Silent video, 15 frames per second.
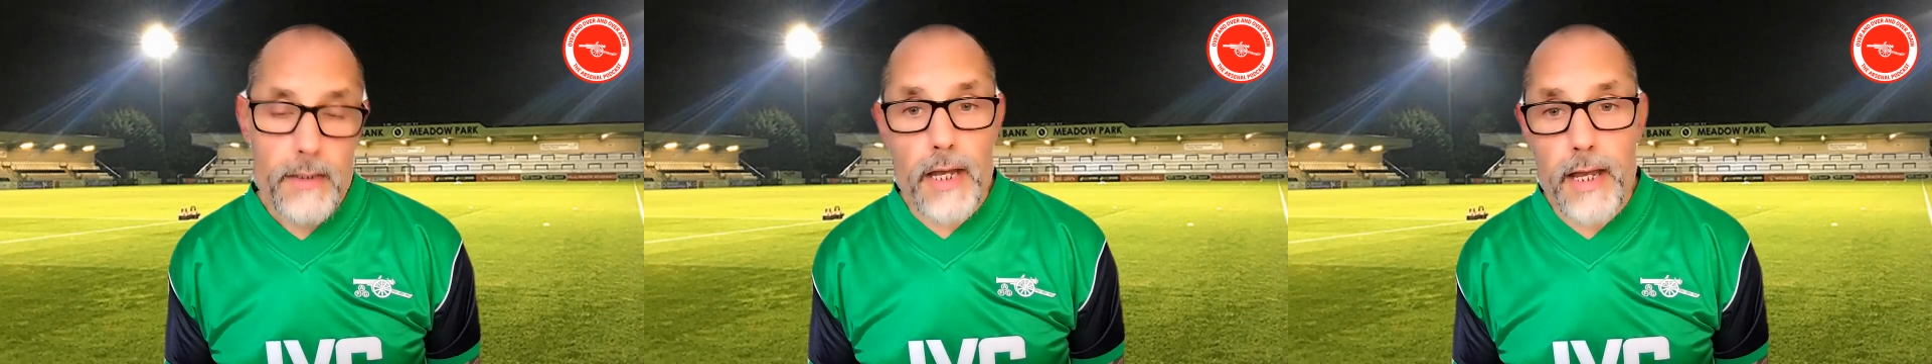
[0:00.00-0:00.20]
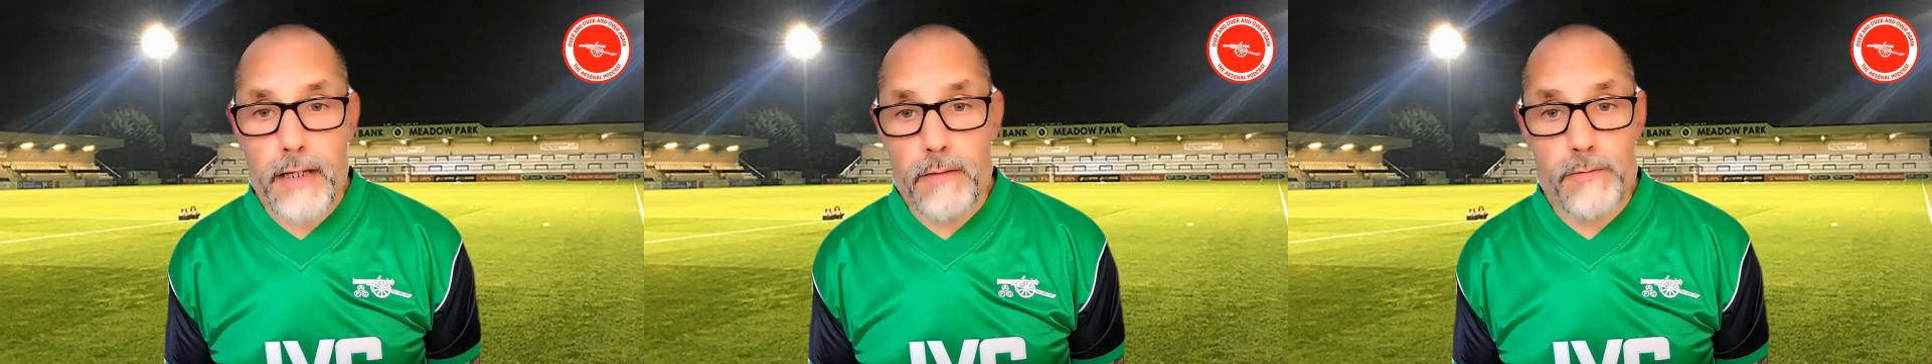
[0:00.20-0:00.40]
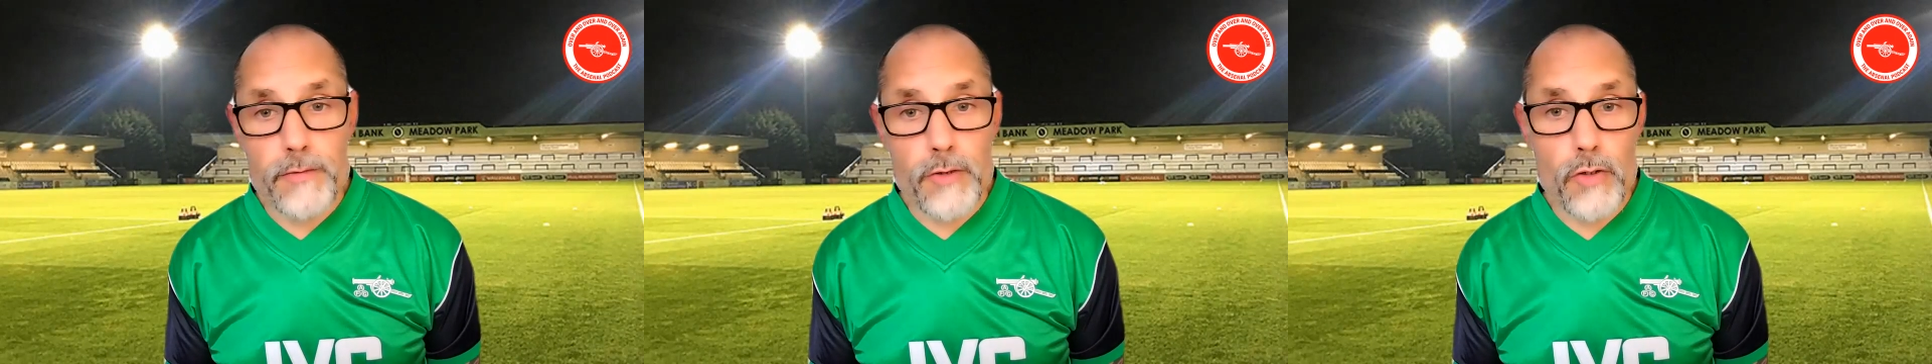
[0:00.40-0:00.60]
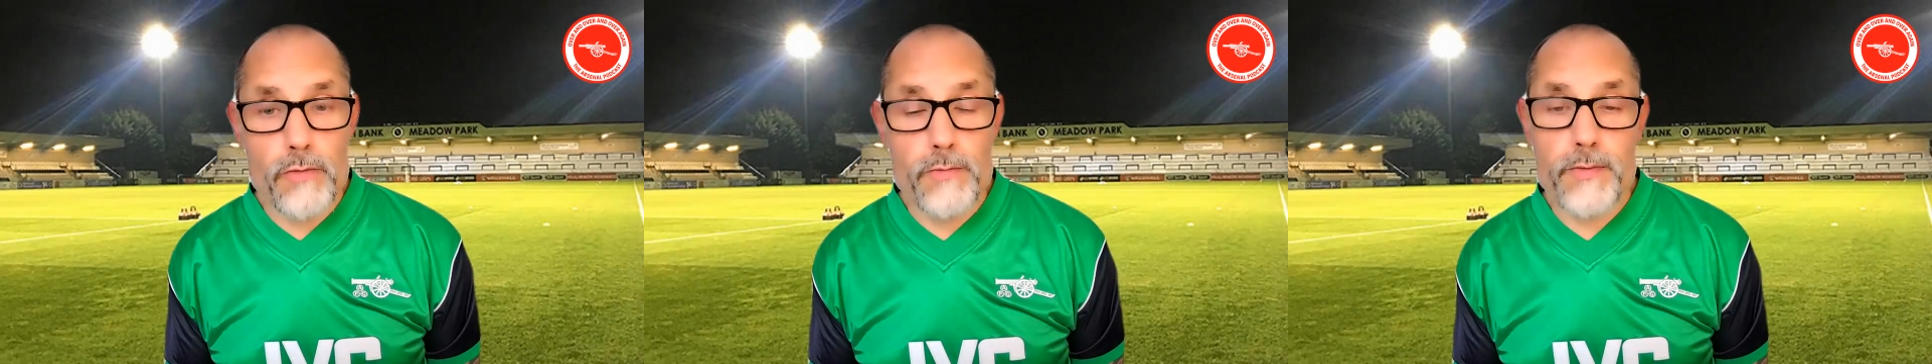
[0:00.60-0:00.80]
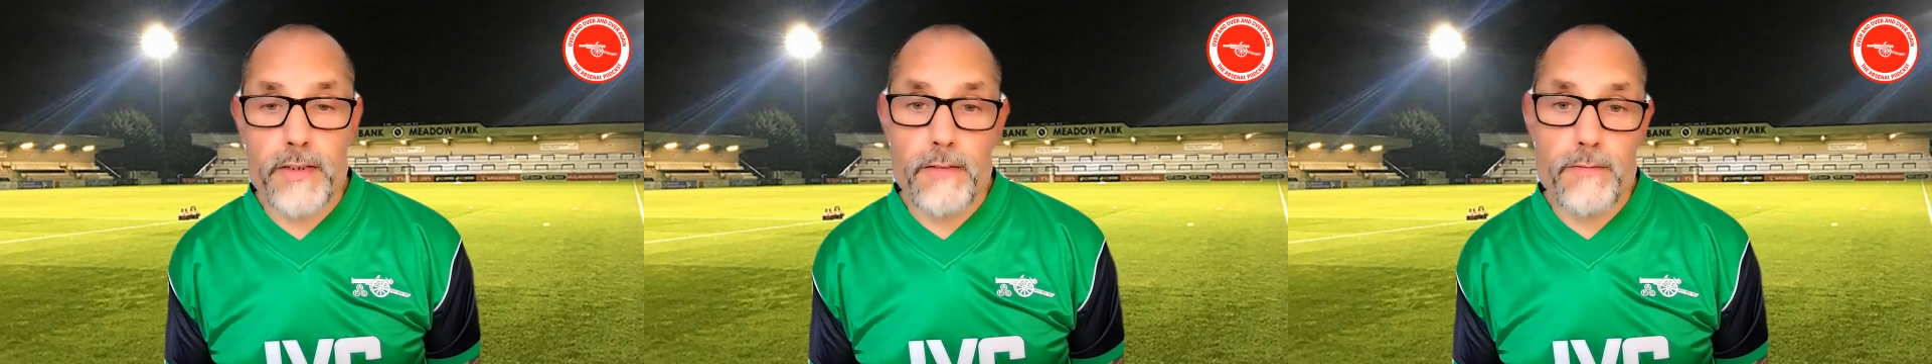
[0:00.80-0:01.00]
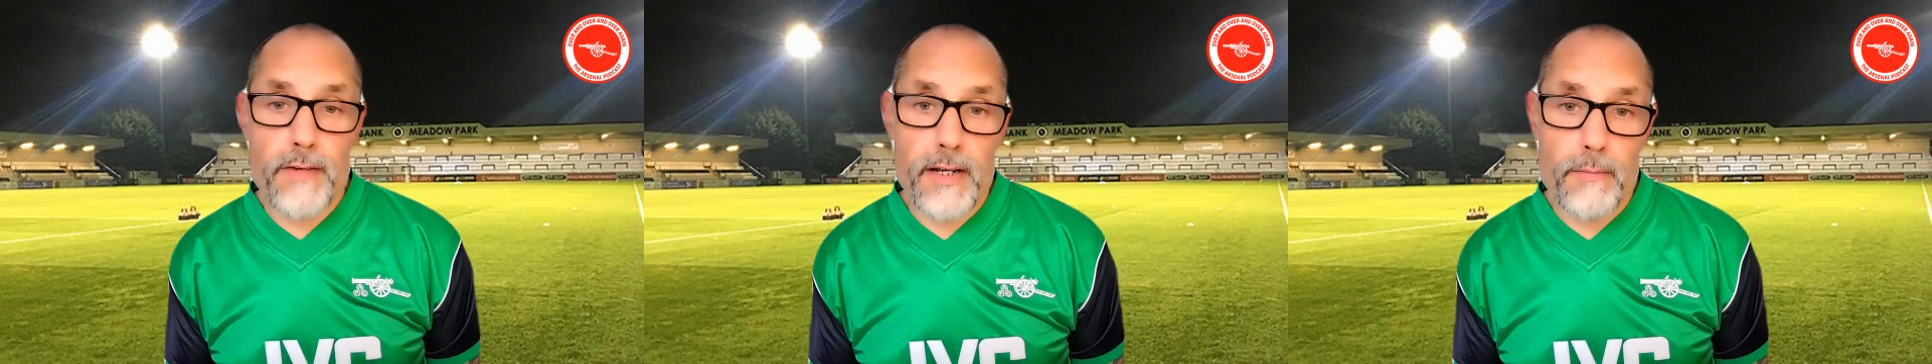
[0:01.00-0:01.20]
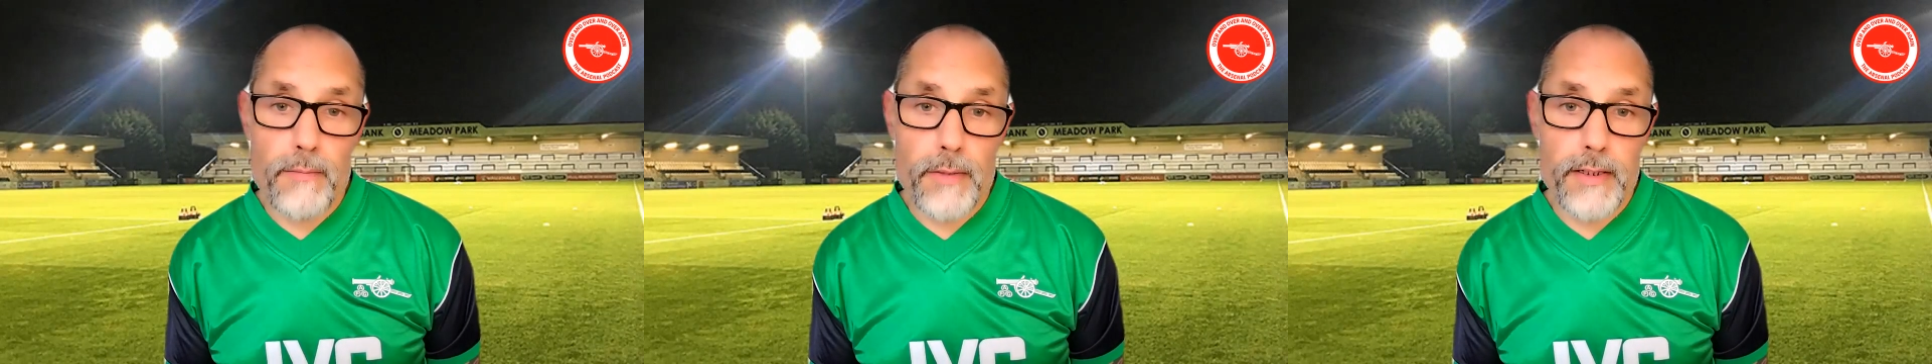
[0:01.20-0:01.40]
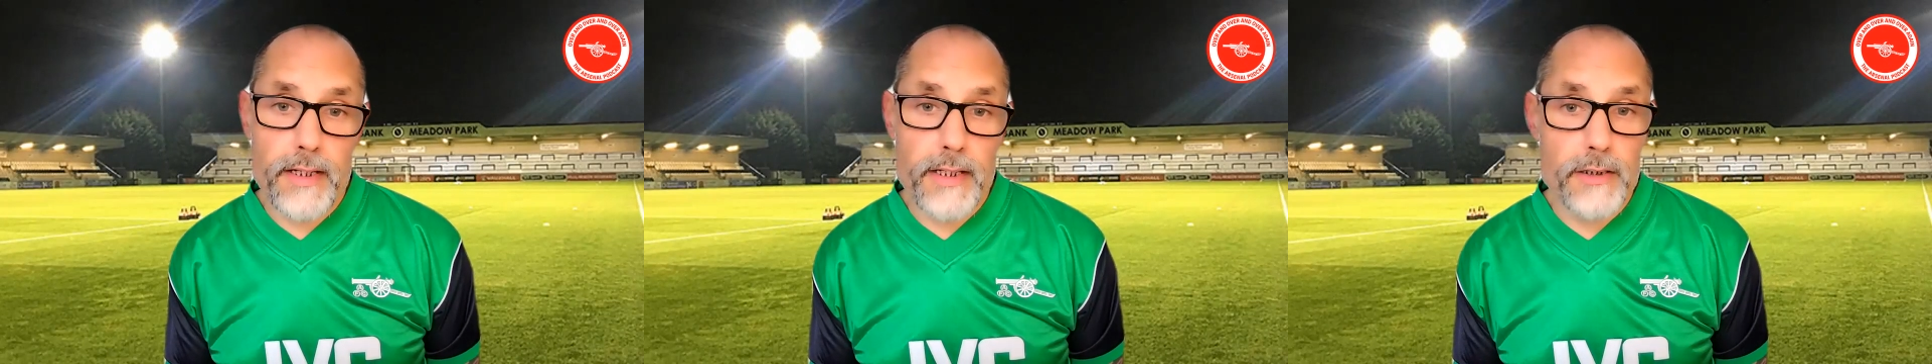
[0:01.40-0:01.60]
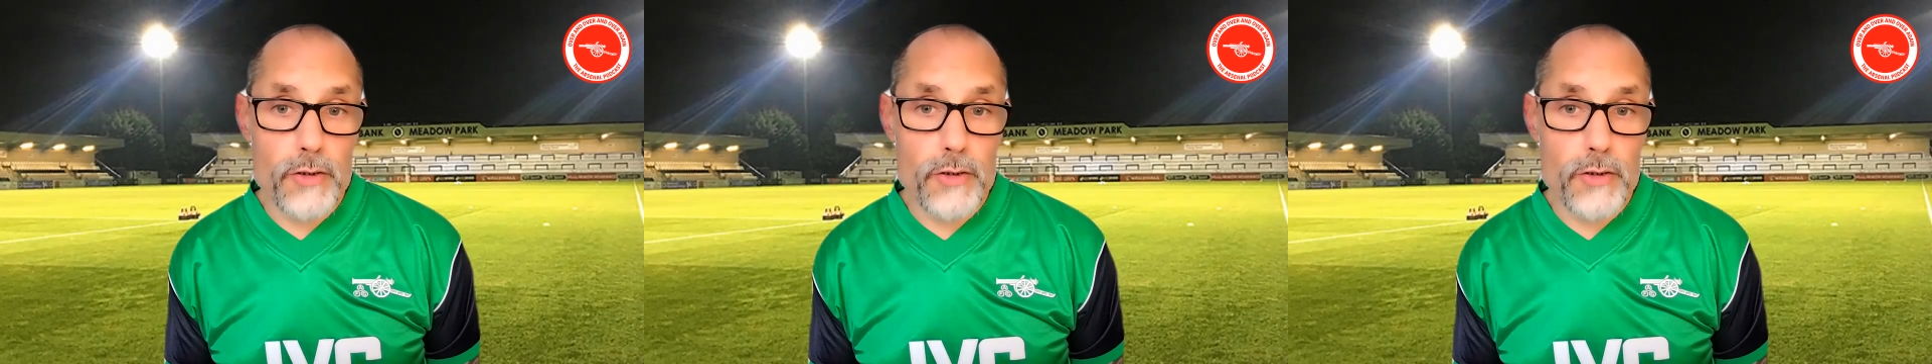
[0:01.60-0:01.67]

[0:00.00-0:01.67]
head of youth development in